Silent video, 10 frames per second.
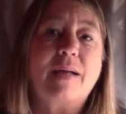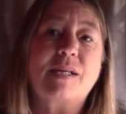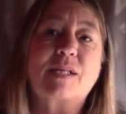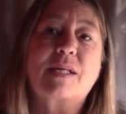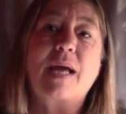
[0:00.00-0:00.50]

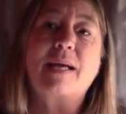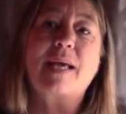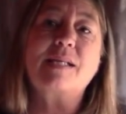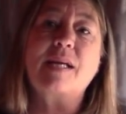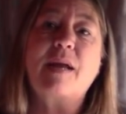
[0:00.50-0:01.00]

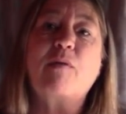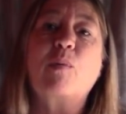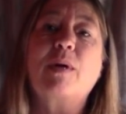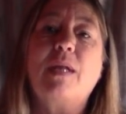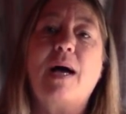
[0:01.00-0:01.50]
guess I never
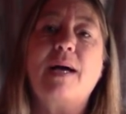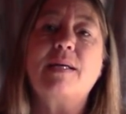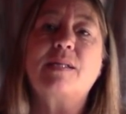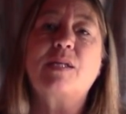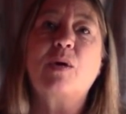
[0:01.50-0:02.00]

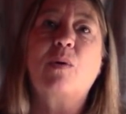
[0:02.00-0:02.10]
realized